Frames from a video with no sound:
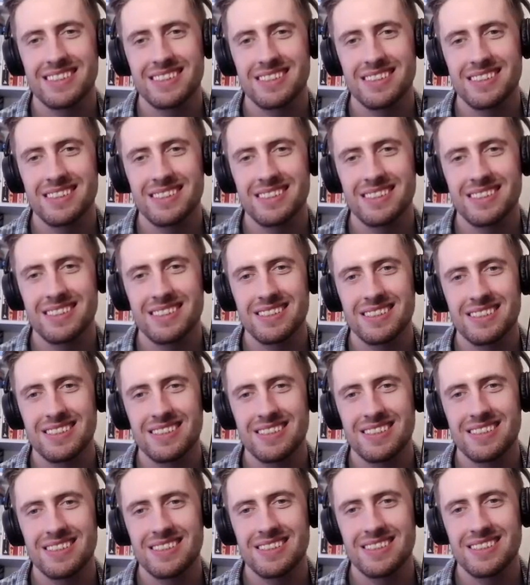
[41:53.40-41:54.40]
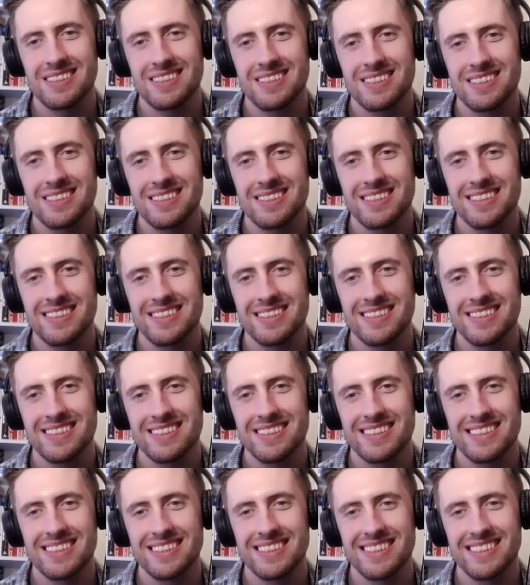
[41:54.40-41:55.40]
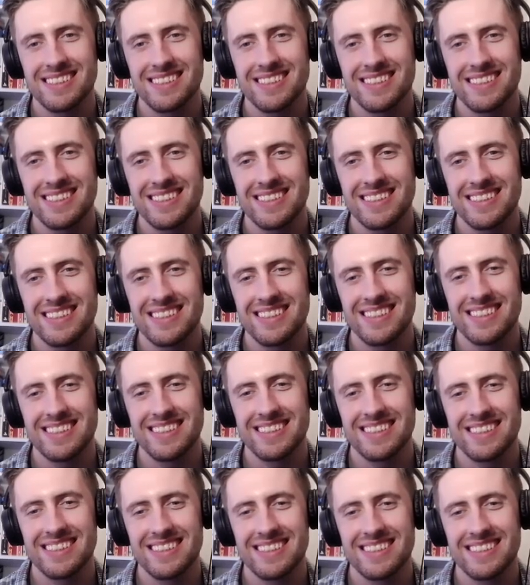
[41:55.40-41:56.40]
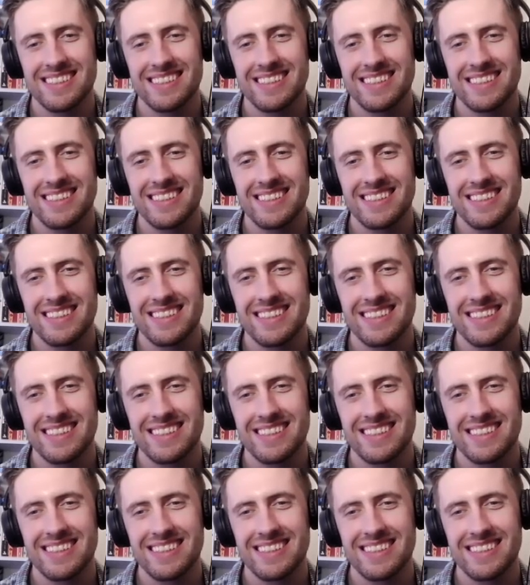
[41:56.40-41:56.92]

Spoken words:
[no speech]